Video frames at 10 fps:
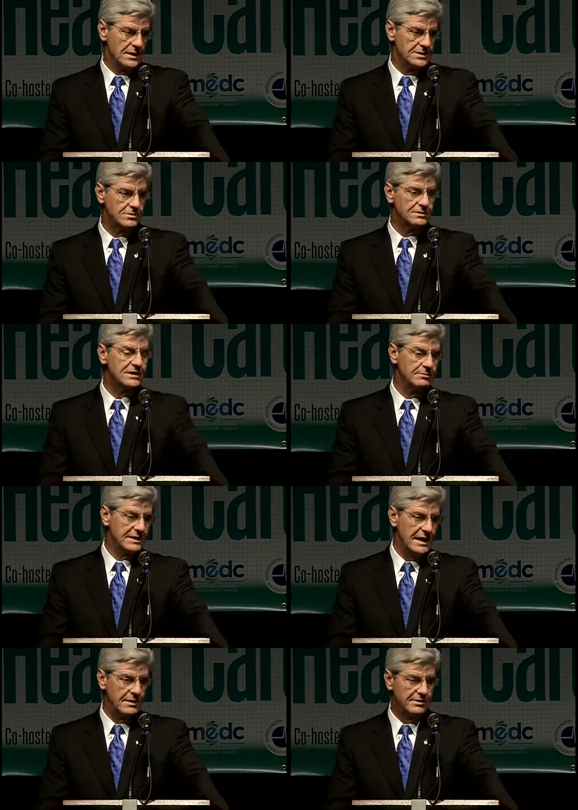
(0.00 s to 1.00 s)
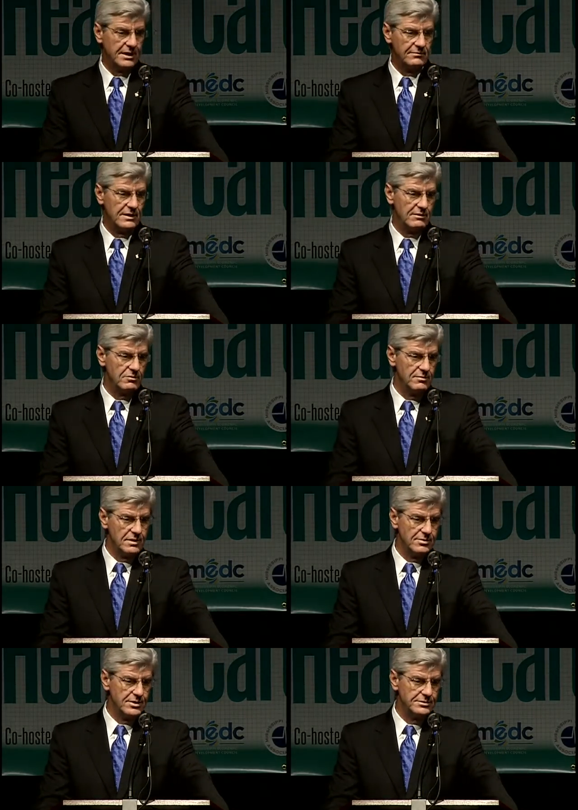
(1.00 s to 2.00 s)
And so as I became governor, I
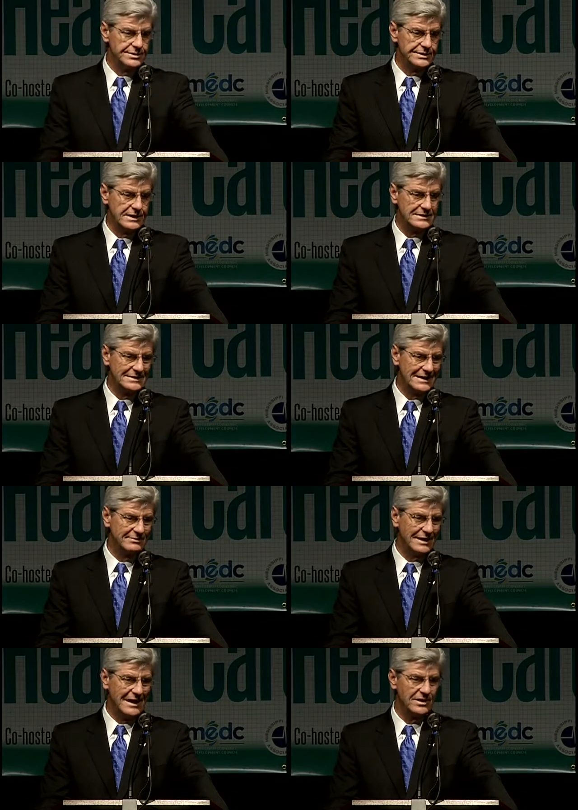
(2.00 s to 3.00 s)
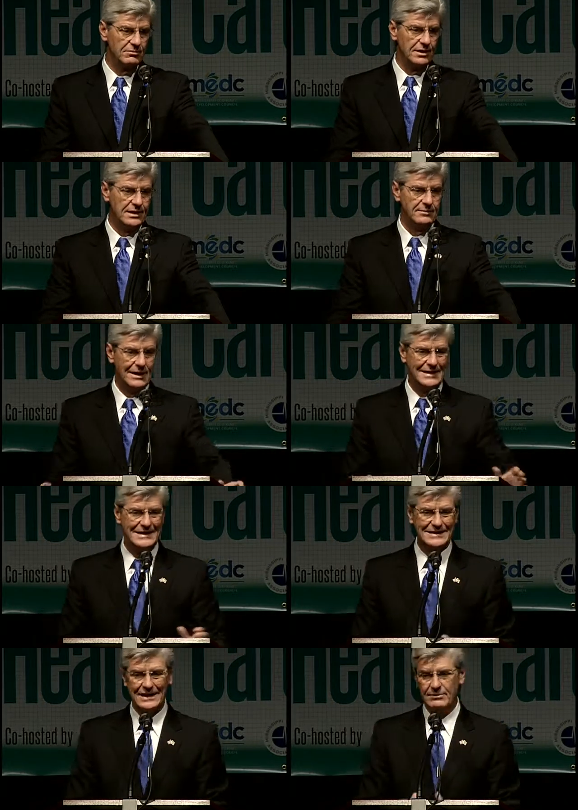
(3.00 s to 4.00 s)
remembered Houston, Texas. I began to read about
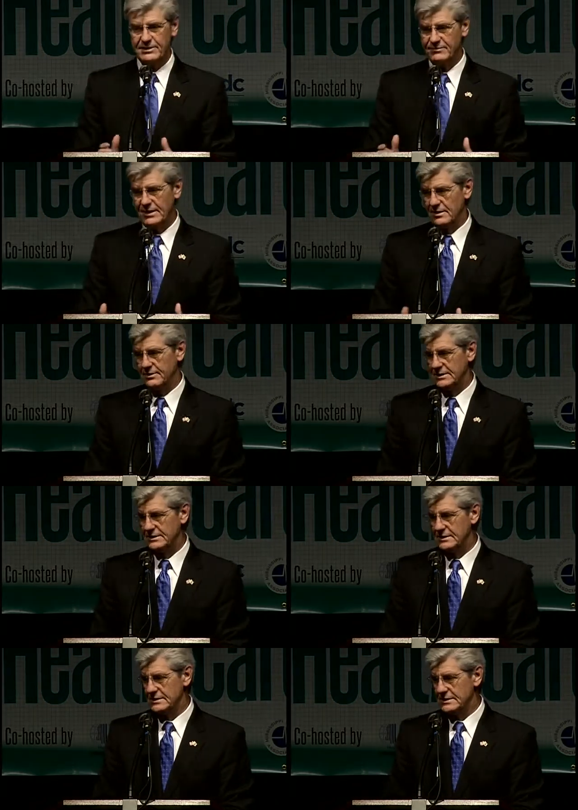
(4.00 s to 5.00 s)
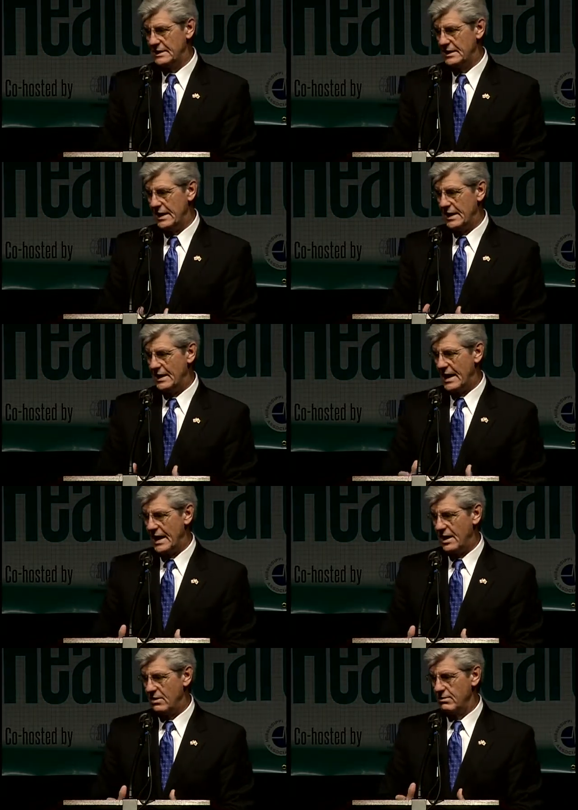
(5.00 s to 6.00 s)
economic development and
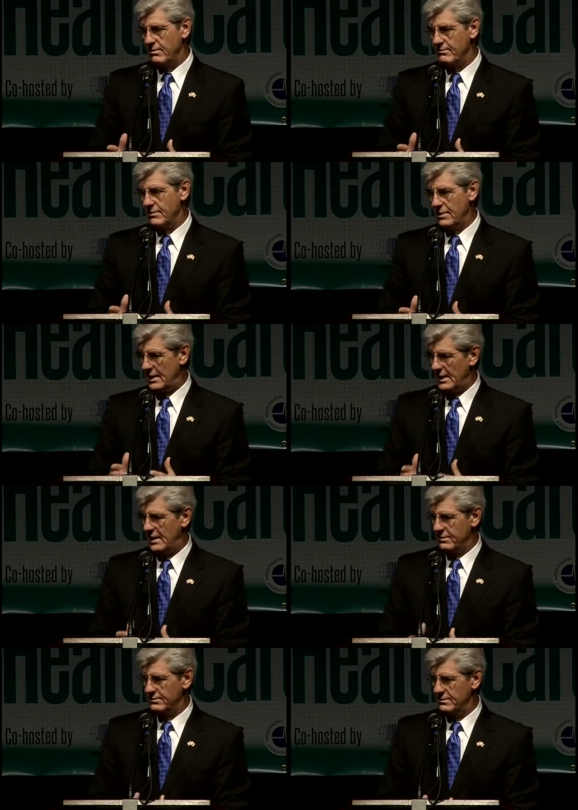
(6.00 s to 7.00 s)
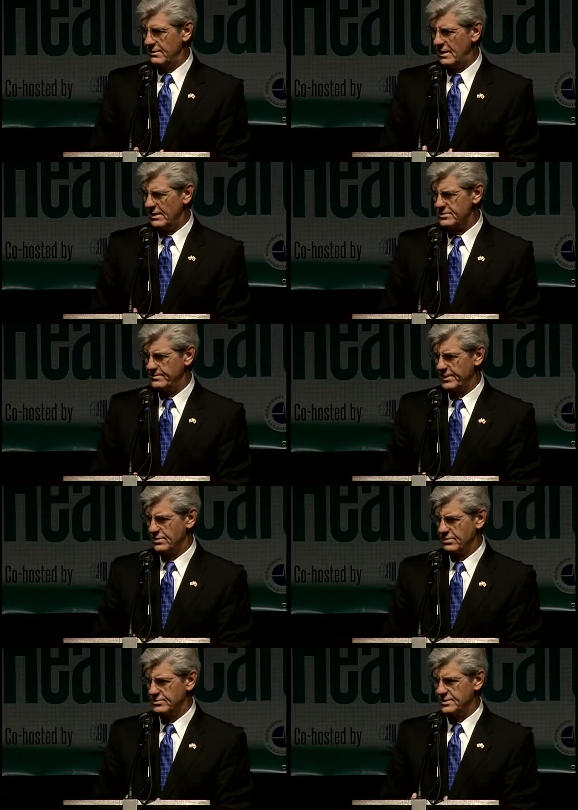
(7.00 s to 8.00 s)
how
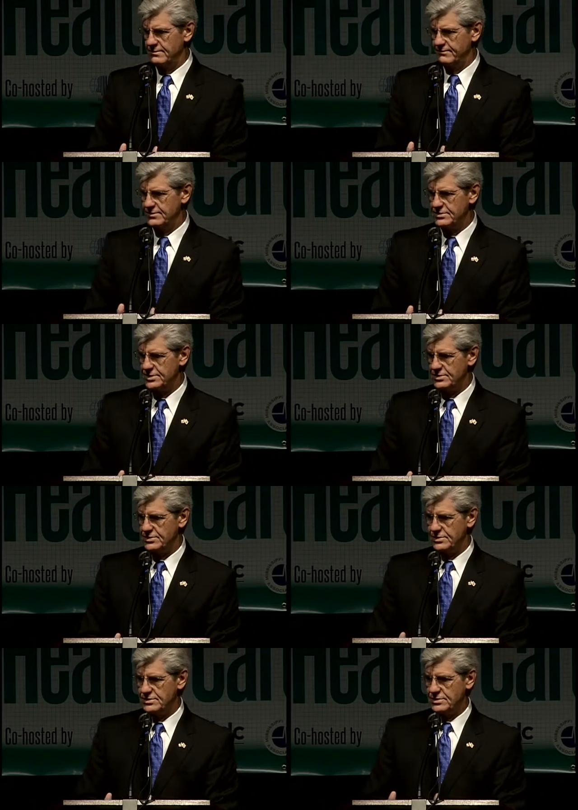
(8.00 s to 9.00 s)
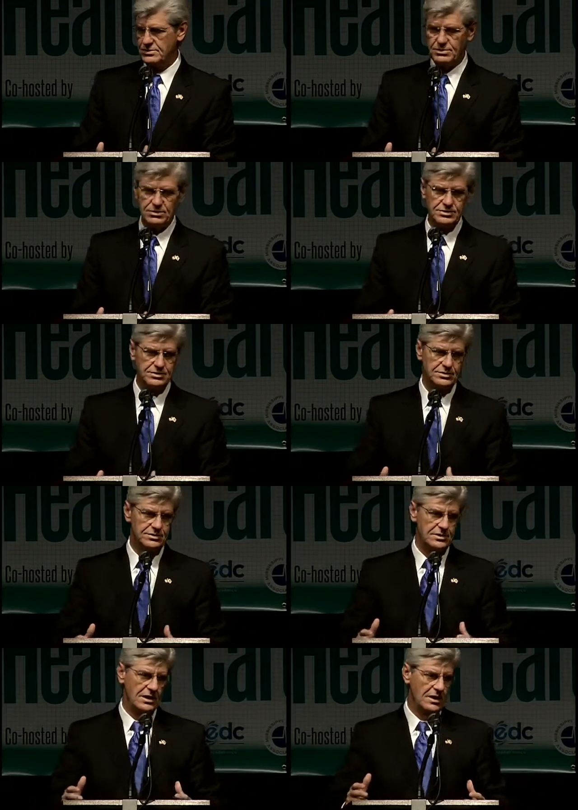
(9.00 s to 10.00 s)
hospitals and physicians and nurses
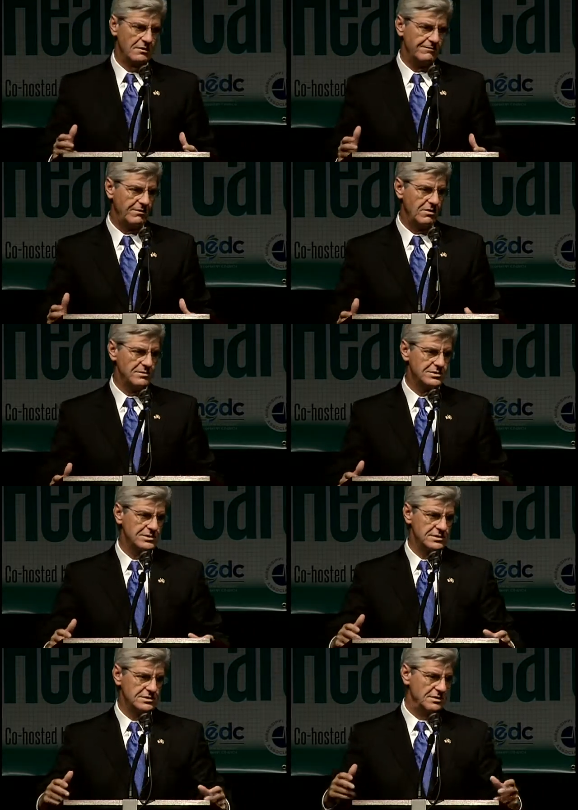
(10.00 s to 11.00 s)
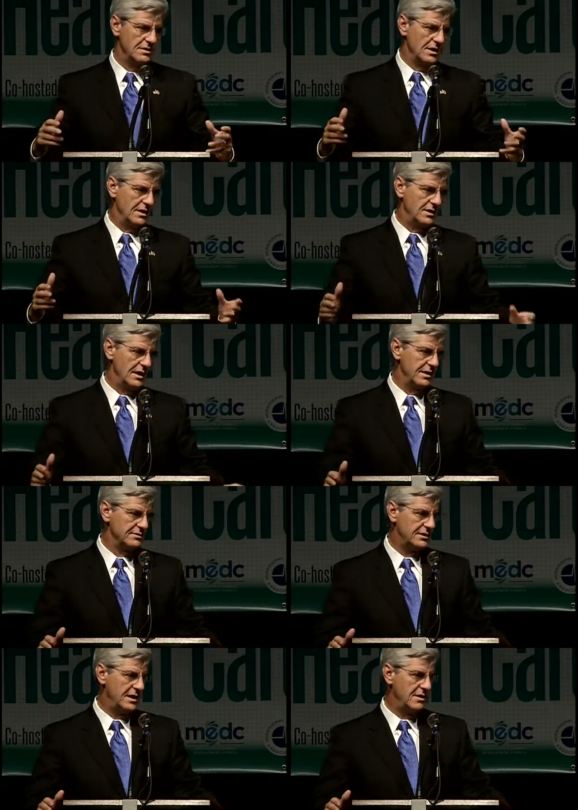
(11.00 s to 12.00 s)
and pharmacists and the
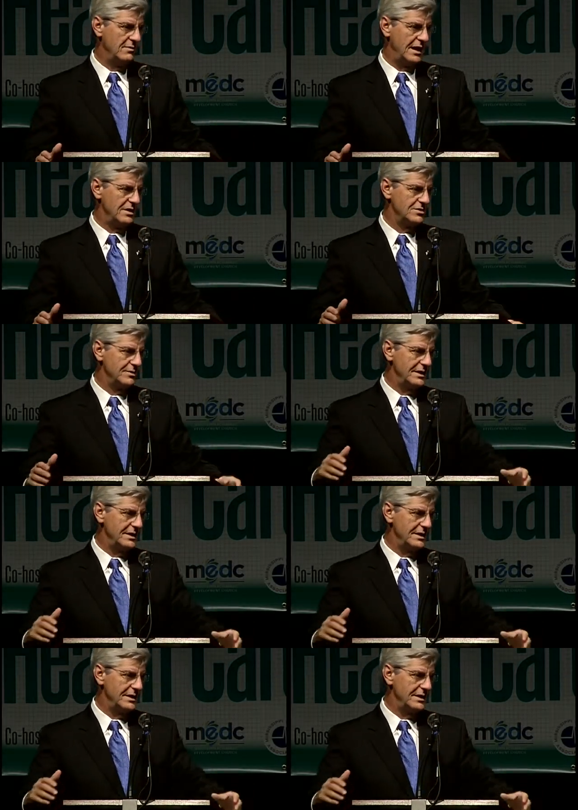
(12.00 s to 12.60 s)
healthcare management